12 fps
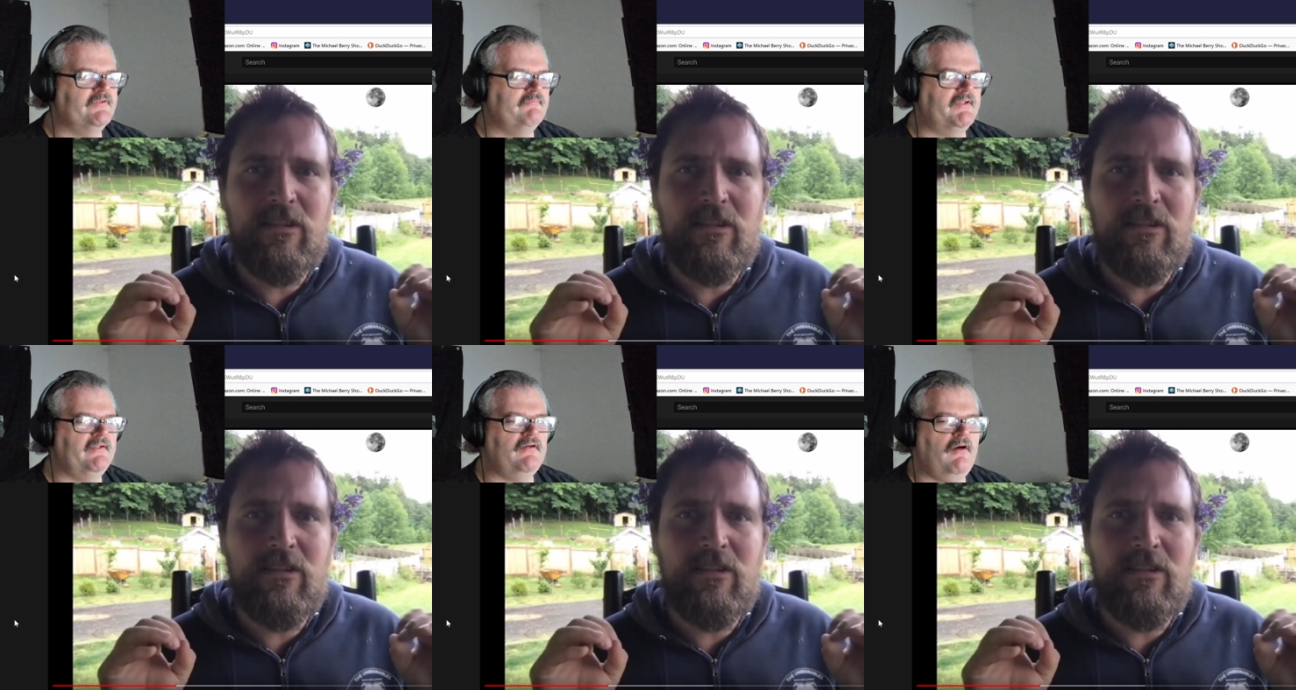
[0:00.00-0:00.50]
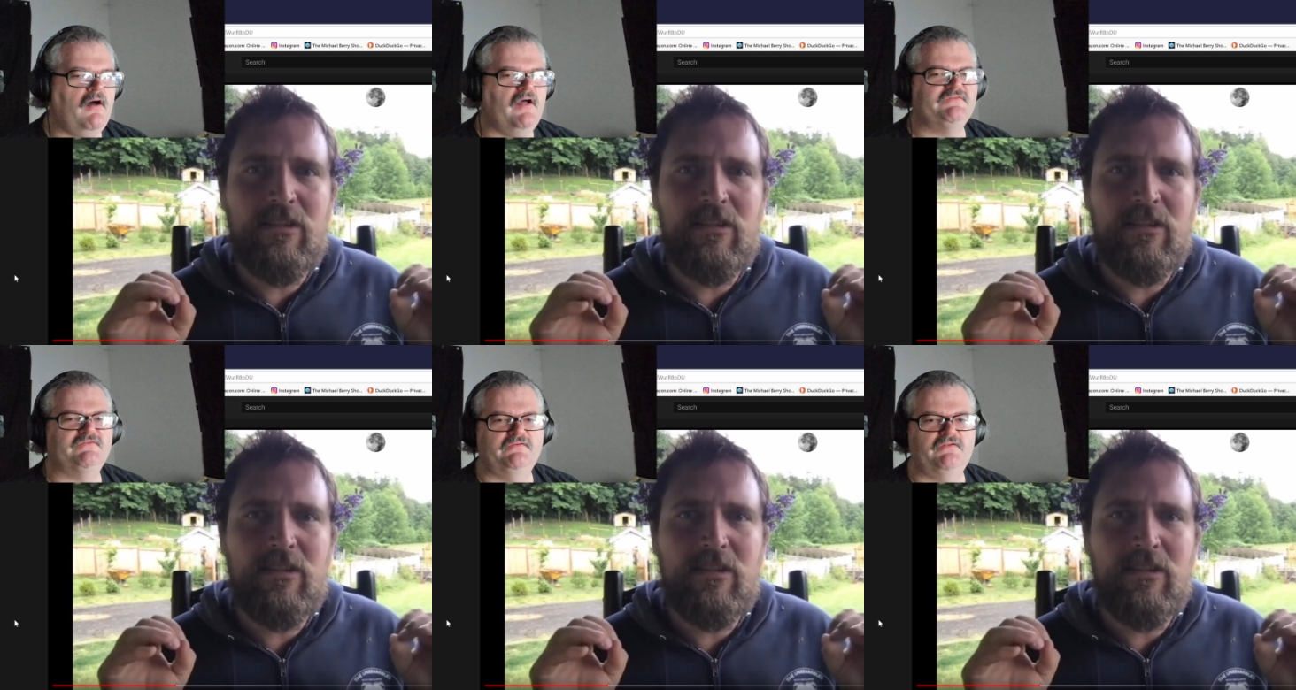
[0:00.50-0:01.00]
Speaker 1: but it
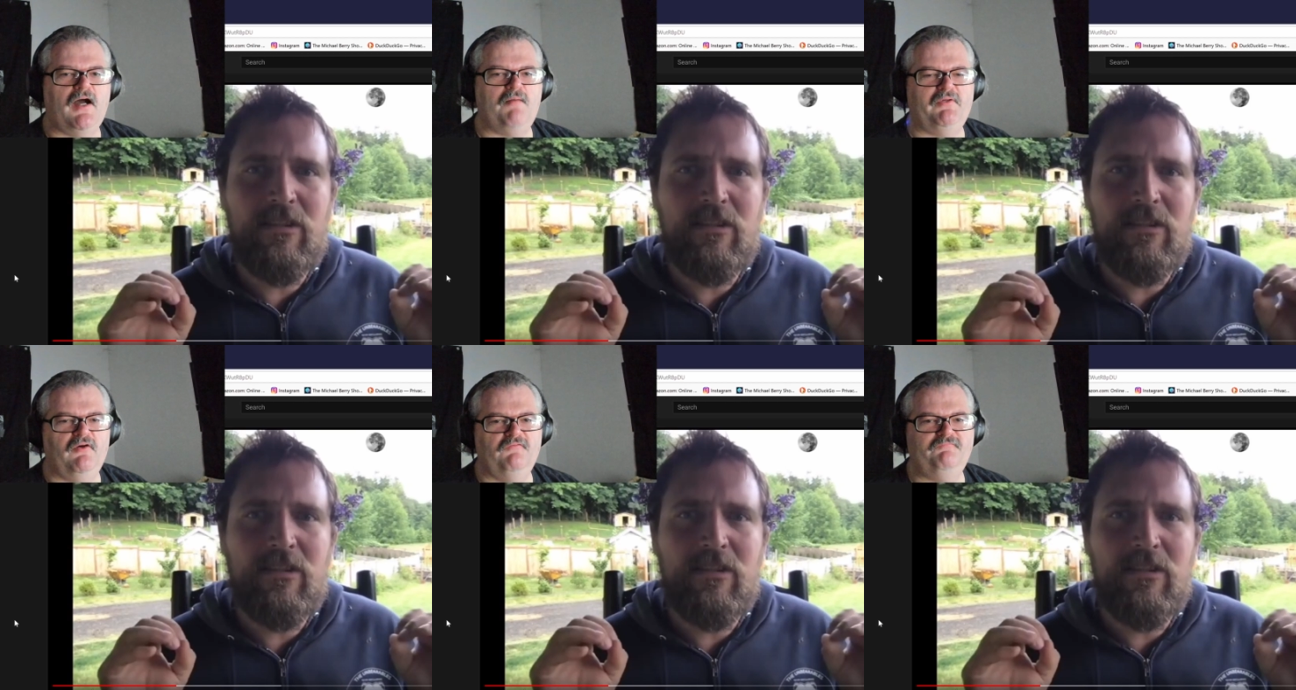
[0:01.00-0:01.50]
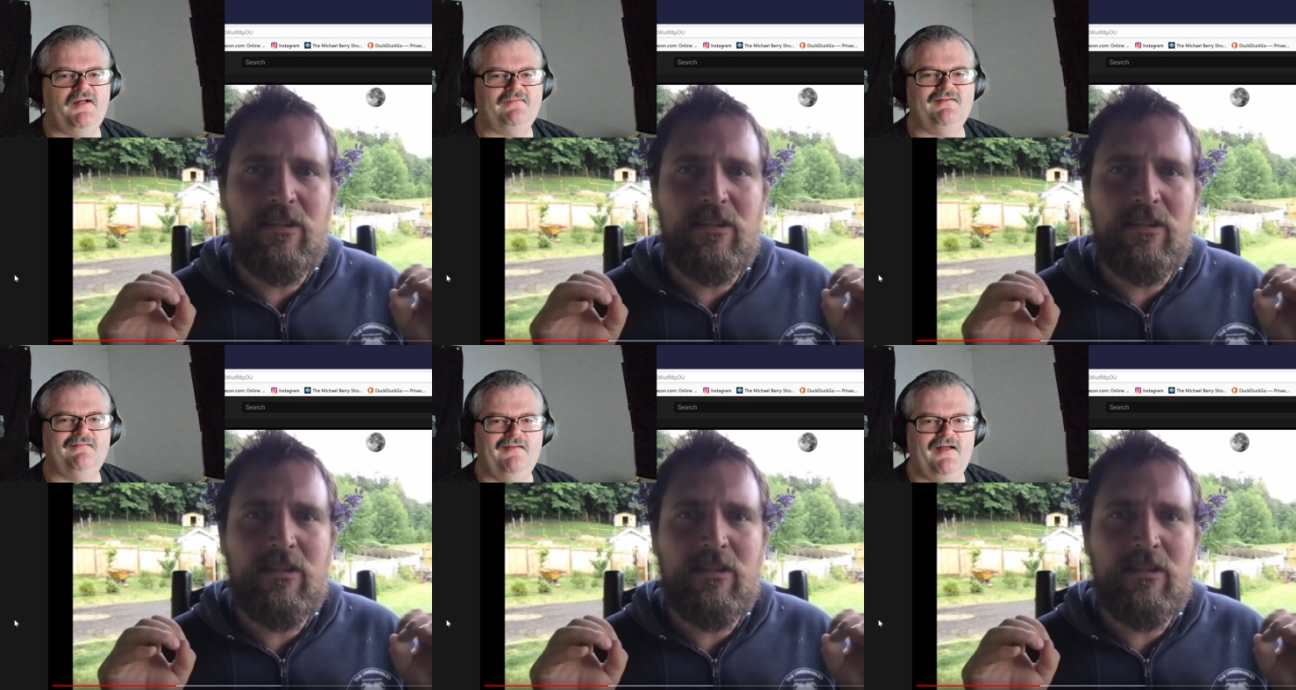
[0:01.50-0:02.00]
caused the domino effect
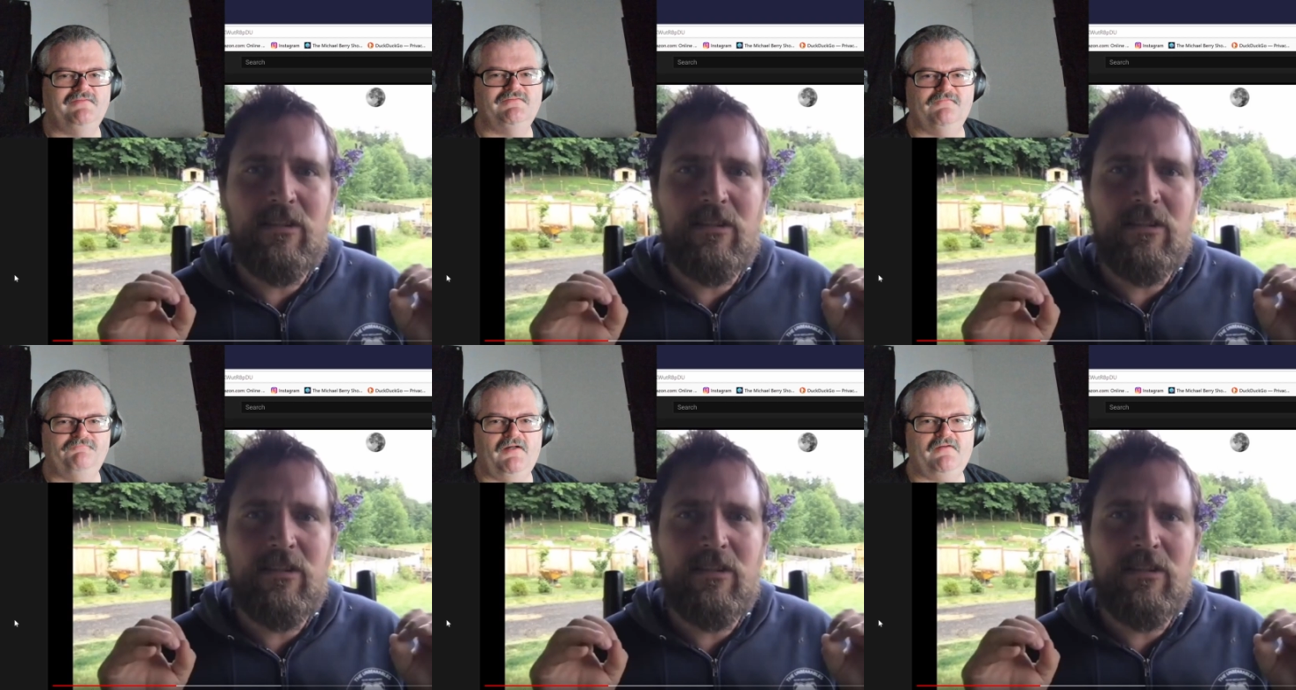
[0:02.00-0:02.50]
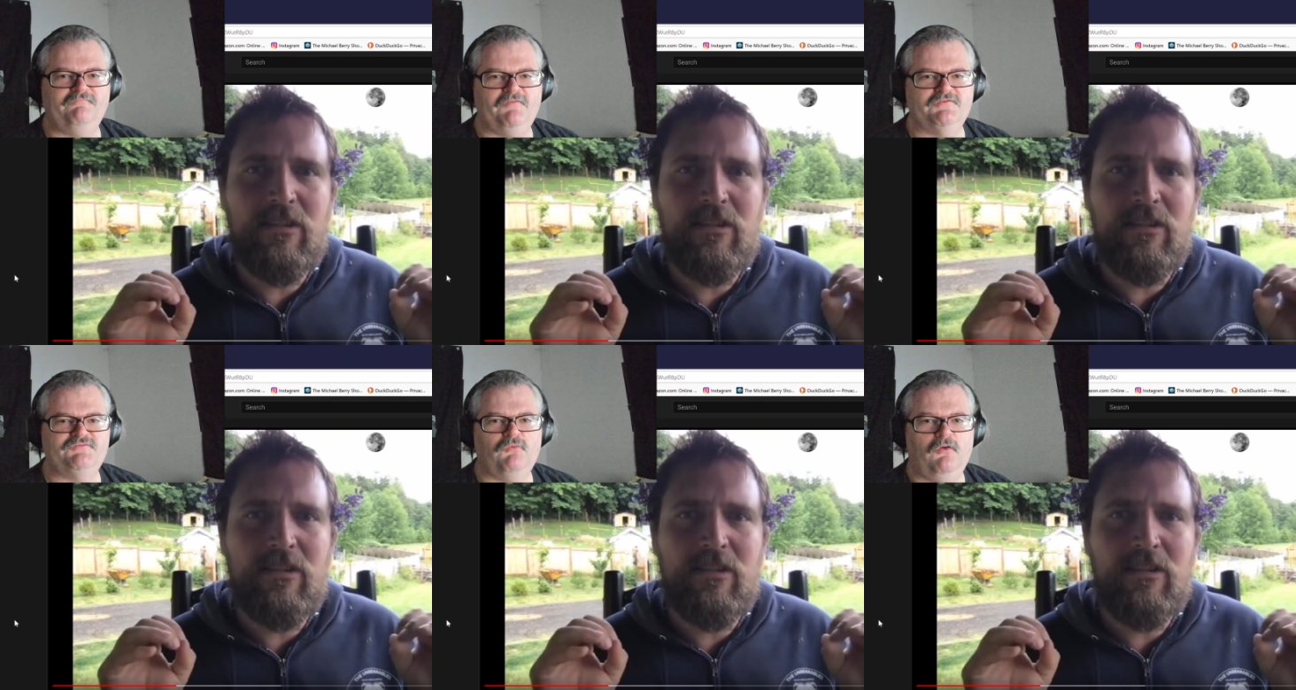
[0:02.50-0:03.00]
that led to the fucking
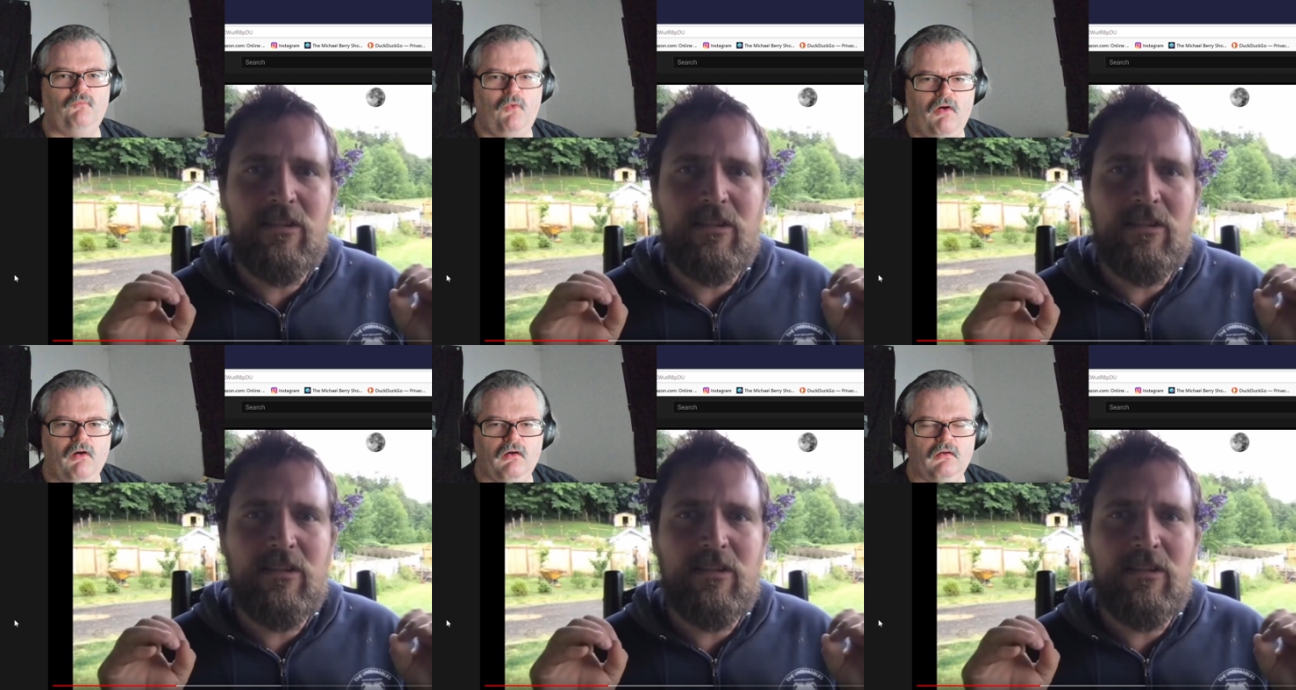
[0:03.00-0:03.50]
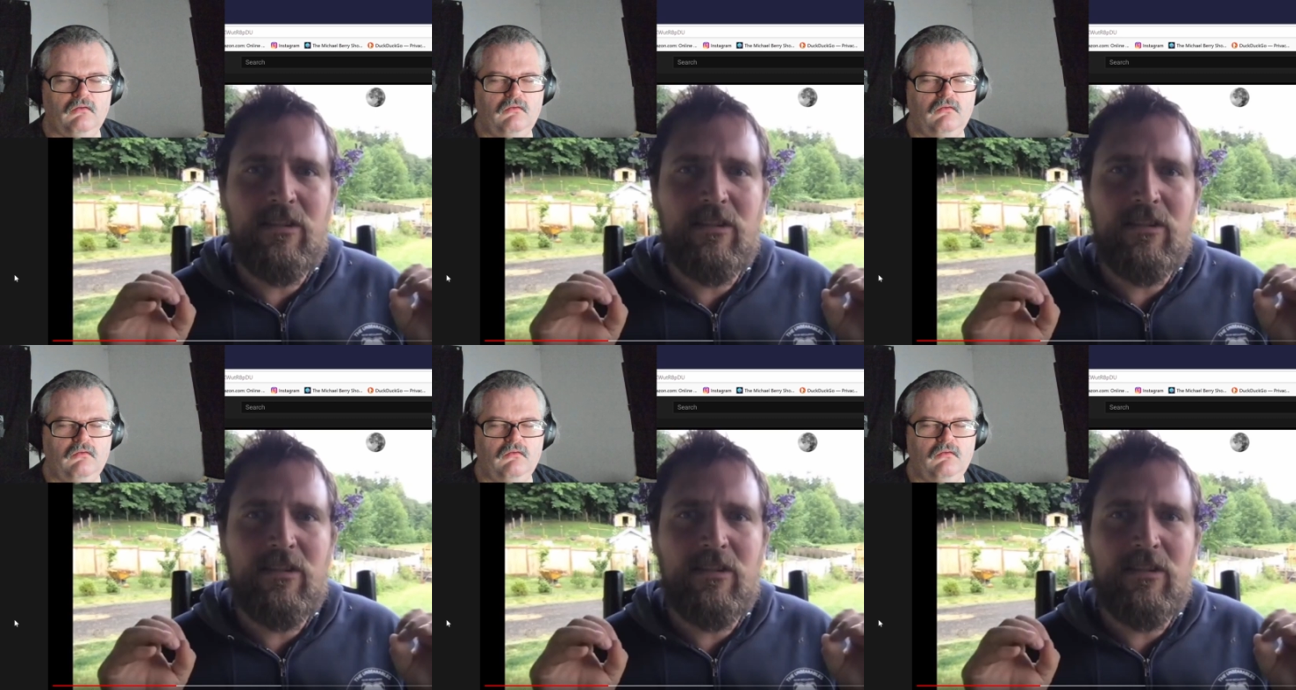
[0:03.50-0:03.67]
First World War.